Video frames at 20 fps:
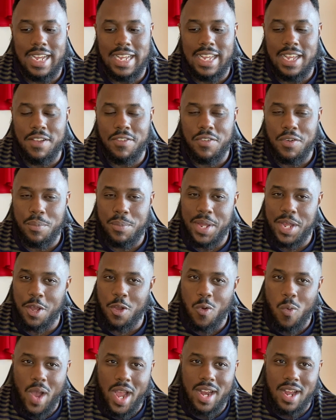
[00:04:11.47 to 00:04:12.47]
If we're being
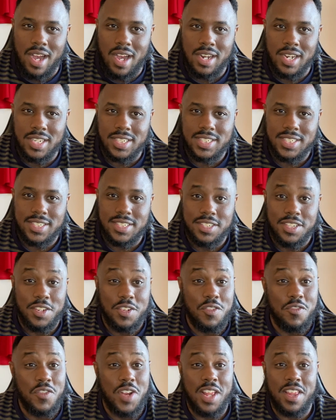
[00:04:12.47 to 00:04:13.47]
quite honest,
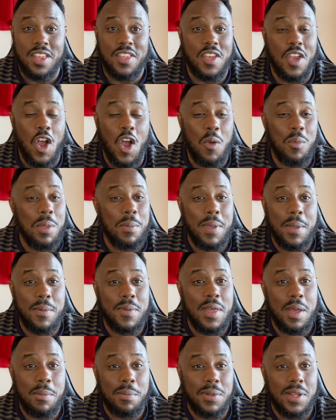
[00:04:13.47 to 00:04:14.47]
really the only people
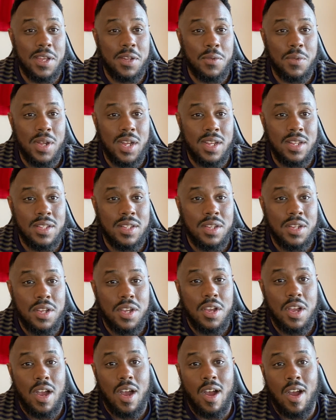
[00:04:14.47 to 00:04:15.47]
that played well
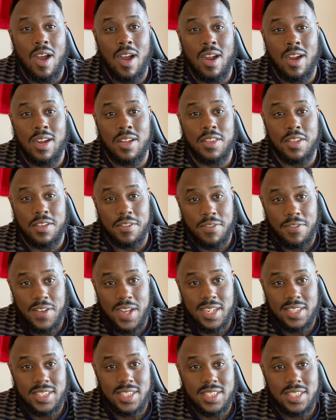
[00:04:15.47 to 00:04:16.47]
are the
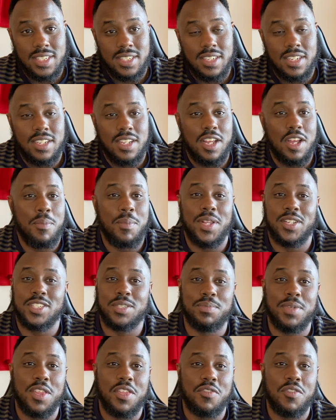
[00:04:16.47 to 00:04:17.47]
defense, Emile
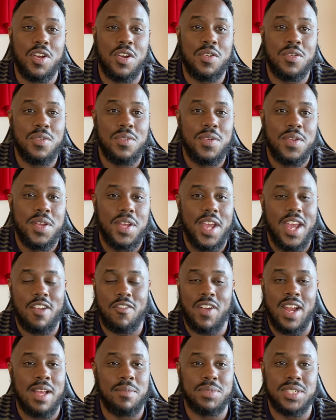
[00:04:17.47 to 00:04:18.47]
Smith-Rowe, and
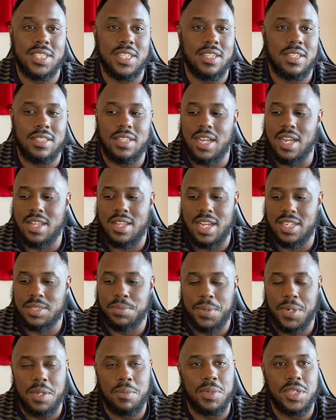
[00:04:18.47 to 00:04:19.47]
Ramsdale. And that's
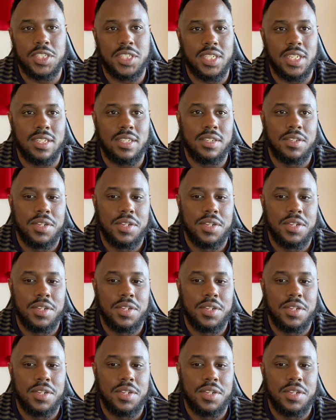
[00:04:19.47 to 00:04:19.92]
pretty much it.